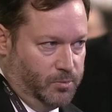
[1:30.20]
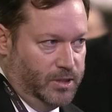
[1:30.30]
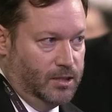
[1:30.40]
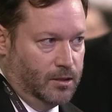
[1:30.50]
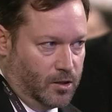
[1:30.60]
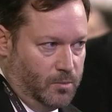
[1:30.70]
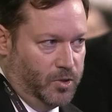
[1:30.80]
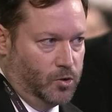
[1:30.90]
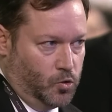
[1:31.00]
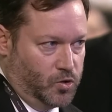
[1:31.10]
Could you
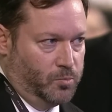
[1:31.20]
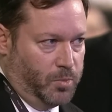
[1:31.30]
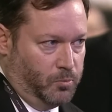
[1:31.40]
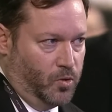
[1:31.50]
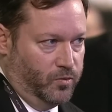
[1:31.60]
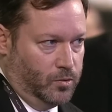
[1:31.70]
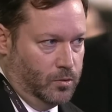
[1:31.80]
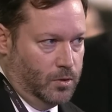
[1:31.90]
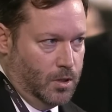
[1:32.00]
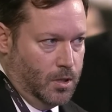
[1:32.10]
respond to
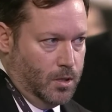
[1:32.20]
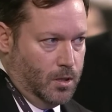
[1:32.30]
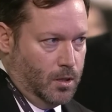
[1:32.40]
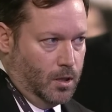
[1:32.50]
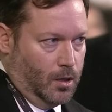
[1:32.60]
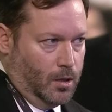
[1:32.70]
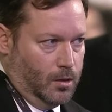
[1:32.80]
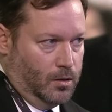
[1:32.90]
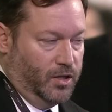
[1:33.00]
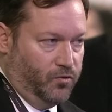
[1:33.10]
Mr. Trump's
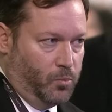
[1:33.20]
yesterday's